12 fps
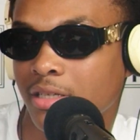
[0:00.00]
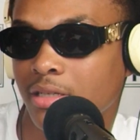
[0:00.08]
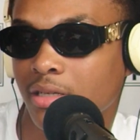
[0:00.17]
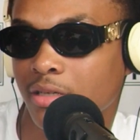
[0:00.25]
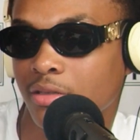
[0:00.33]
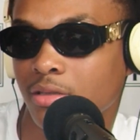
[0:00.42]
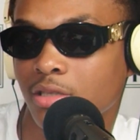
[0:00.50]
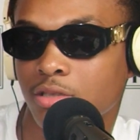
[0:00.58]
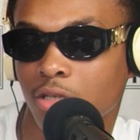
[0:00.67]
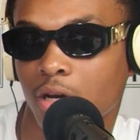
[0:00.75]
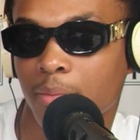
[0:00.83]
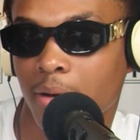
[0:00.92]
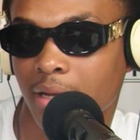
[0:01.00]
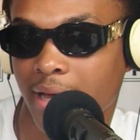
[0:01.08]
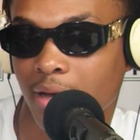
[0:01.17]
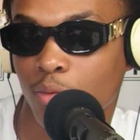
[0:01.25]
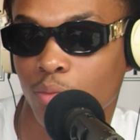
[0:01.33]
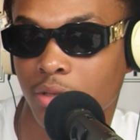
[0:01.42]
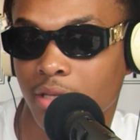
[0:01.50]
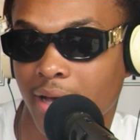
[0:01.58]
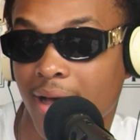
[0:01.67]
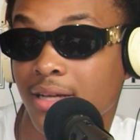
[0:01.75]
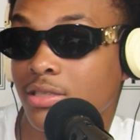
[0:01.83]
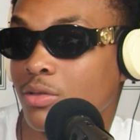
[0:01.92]
it, it, it, talk about like with the
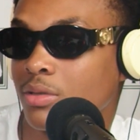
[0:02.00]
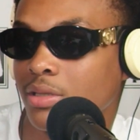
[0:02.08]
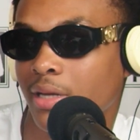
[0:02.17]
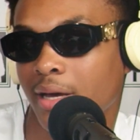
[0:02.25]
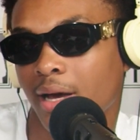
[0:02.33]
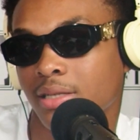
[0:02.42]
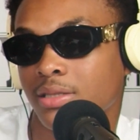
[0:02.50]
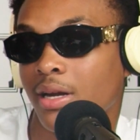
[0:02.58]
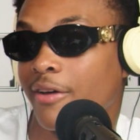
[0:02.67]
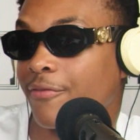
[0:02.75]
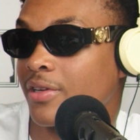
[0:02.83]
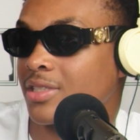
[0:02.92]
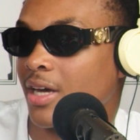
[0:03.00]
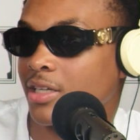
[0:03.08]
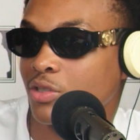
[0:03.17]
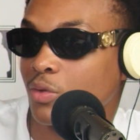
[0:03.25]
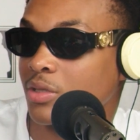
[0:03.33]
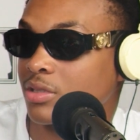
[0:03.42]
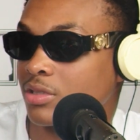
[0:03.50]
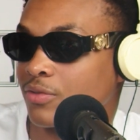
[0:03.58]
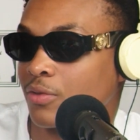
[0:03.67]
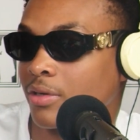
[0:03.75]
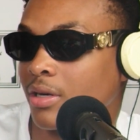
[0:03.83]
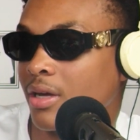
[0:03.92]
consequence. Like I said, I faced consequences
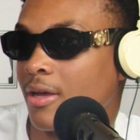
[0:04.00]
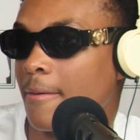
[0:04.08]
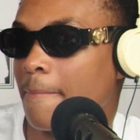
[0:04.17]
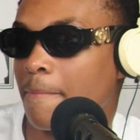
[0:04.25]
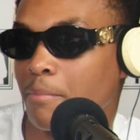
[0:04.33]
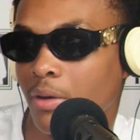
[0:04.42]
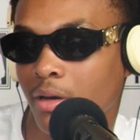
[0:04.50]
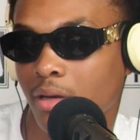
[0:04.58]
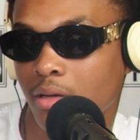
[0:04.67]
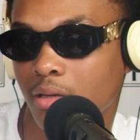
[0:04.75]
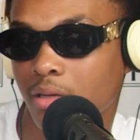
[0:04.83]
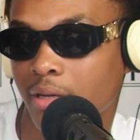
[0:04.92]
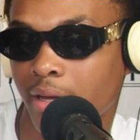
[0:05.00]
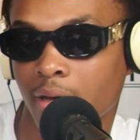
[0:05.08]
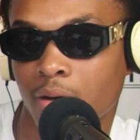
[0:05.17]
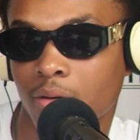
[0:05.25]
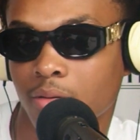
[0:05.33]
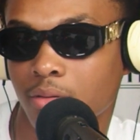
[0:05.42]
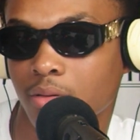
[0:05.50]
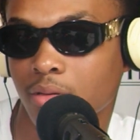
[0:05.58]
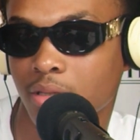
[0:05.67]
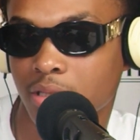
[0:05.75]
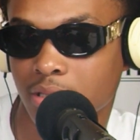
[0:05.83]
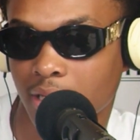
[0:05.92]
for it, but now
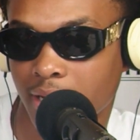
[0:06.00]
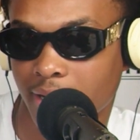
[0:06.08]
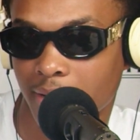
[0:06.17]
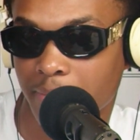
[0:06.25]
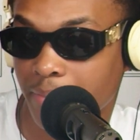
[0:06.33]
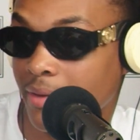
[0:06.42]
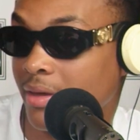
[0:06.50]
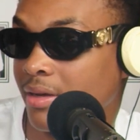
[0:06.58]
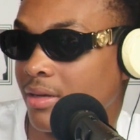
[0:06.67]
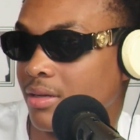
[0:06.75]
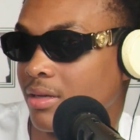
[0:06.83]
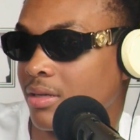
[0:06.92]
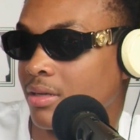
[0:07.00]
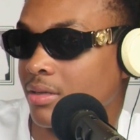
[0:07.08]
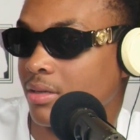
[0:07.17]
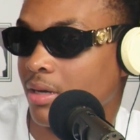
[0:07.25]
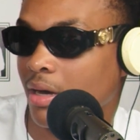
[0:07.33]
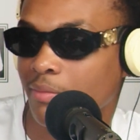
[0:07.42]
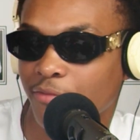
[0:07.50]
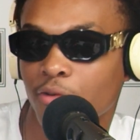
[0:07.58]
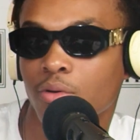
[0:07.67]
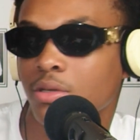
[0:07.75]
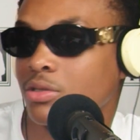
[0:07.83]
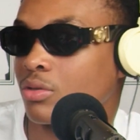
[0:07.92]
it's like I'm big and I'm
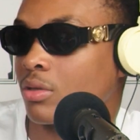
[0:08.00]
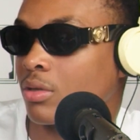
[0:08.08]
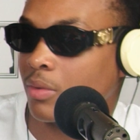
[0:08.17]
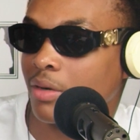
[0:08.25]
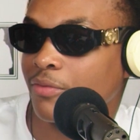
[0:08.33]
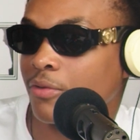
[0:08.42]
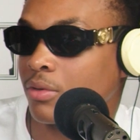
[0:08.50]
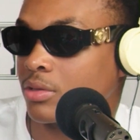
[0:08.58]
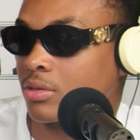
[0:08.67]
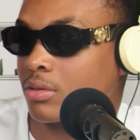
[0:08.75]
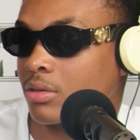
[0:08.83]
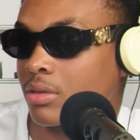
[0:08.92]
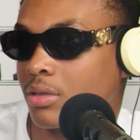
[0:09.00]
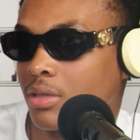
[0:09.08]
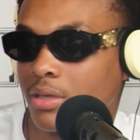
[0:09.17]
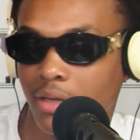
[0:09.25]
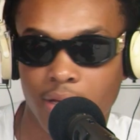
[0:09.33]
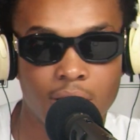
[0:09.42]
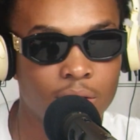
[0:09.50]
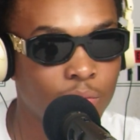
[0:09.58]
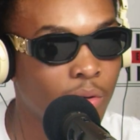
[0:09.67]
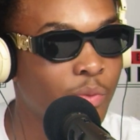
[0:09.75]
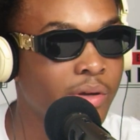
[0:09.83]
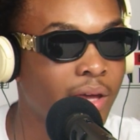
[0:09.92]
focused what I'm focused on and
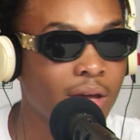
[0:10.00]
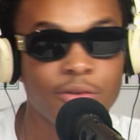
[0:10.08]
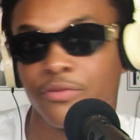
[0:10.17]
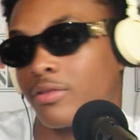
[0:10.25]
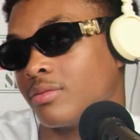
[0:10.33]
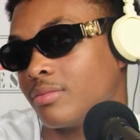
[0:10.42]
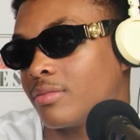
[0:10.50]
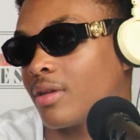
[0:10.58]
where we came from.